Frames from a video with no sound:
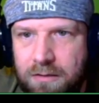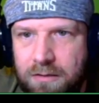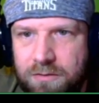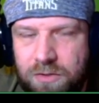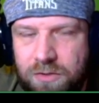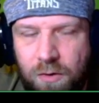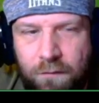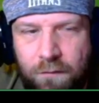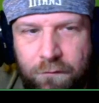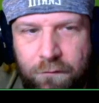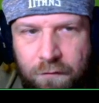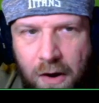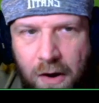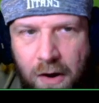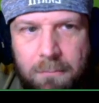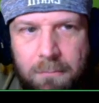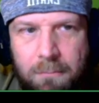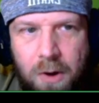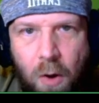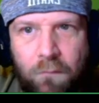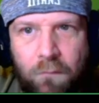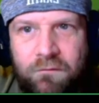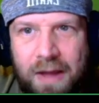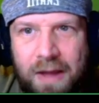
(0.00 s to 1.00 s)
so from
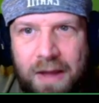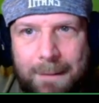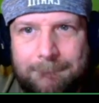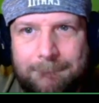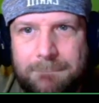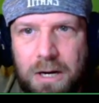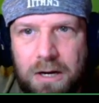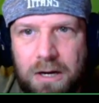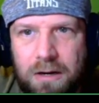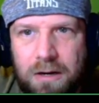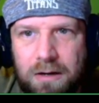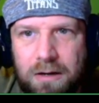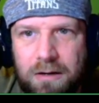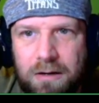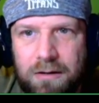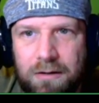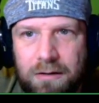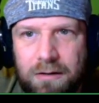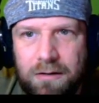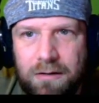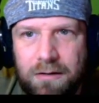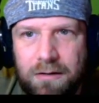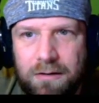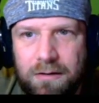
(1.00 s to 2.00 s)
November
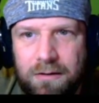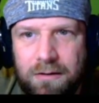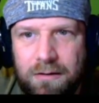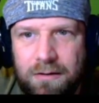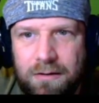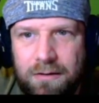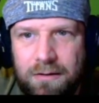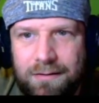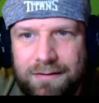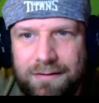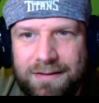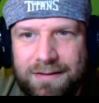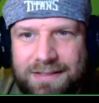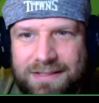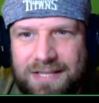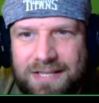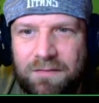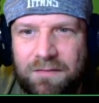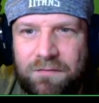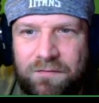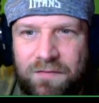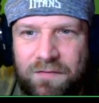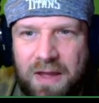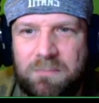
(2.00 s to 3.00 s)

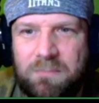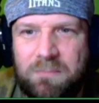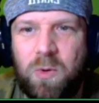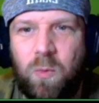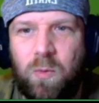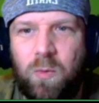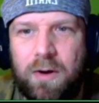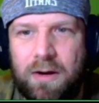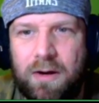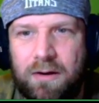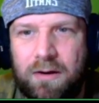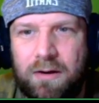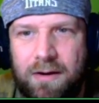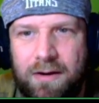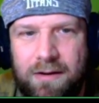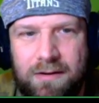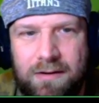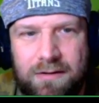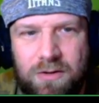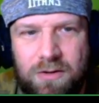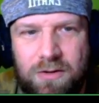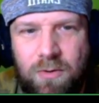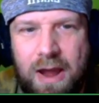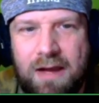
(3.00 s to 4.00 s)
to
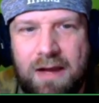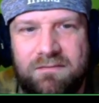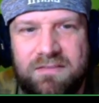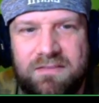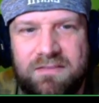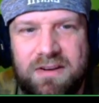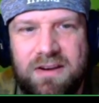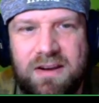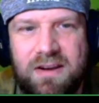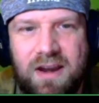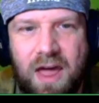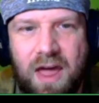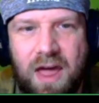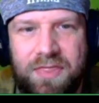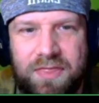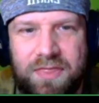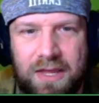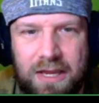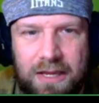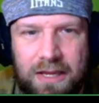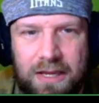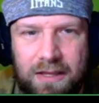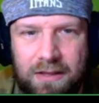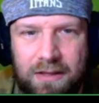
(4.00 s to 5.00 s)
February, you have
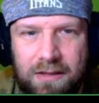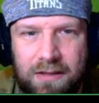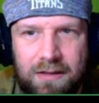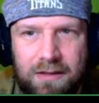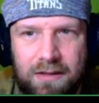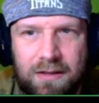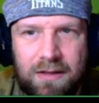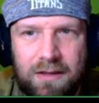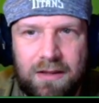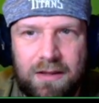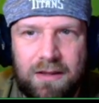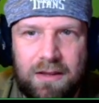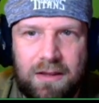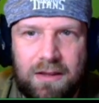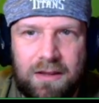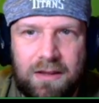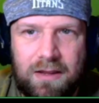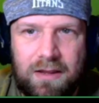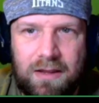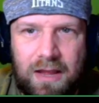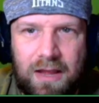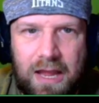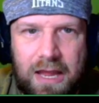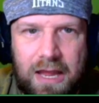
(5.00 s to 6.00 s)
nothing.
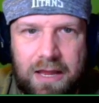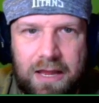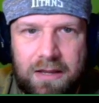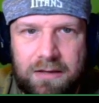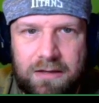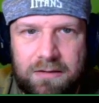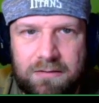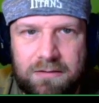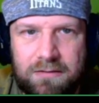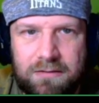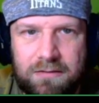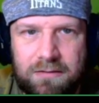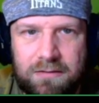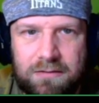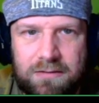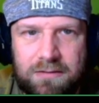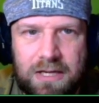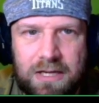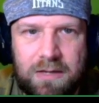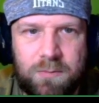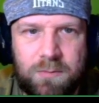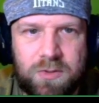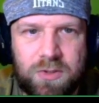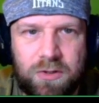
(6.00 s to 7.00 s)
And
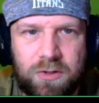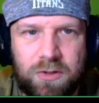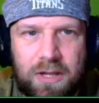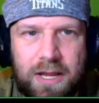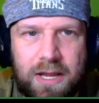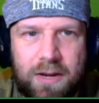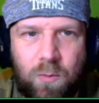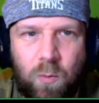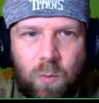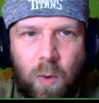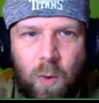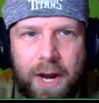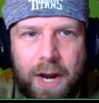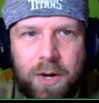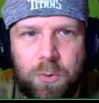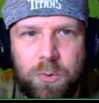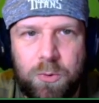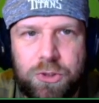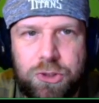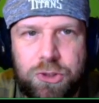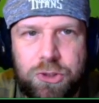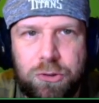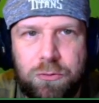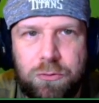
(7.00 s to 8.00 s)
teams are like, why
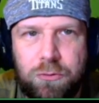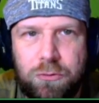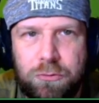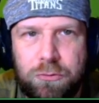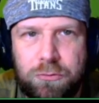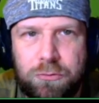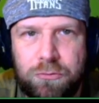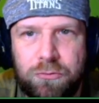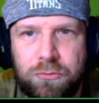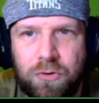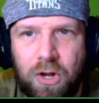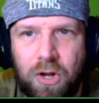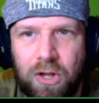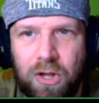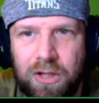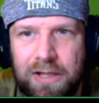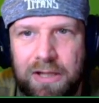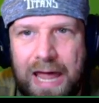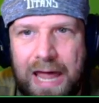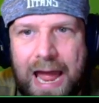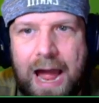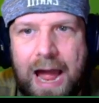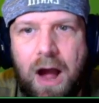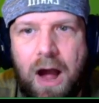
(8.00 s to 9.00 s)
don't you
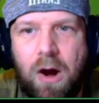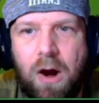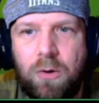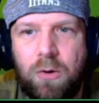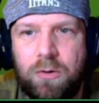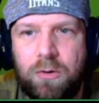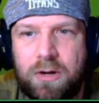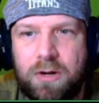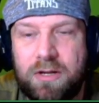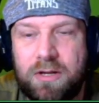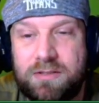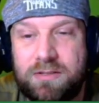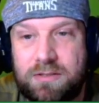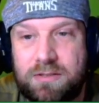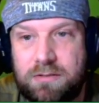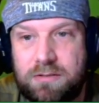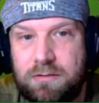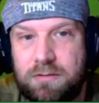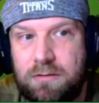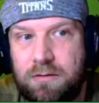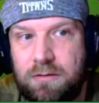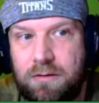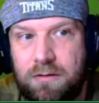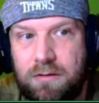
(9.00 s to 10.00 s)
allow?
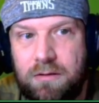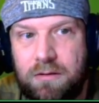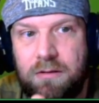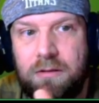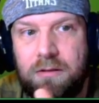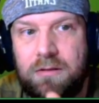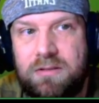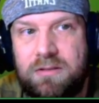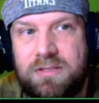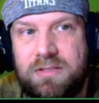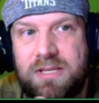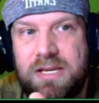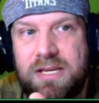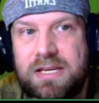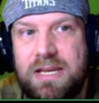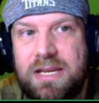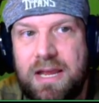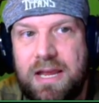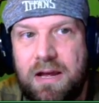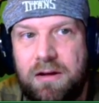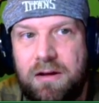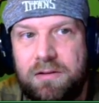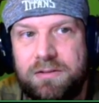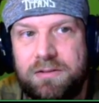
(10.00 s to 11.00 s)
Because
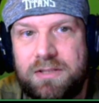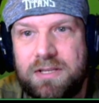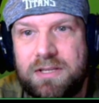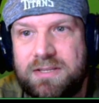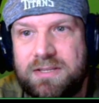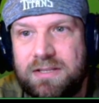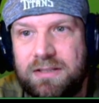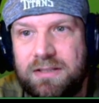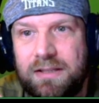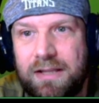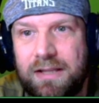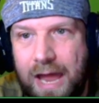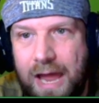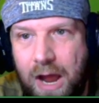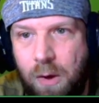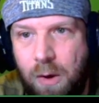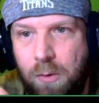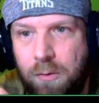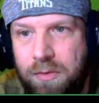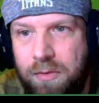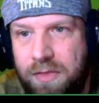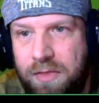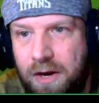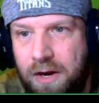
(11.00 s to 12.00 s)
CDL doesn't
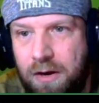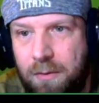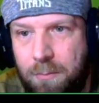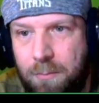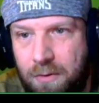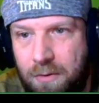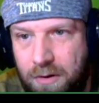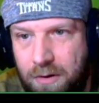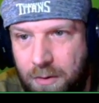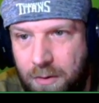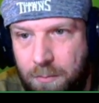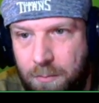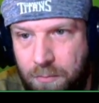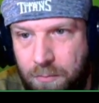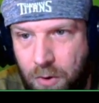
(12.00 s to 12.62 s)
allow their pro,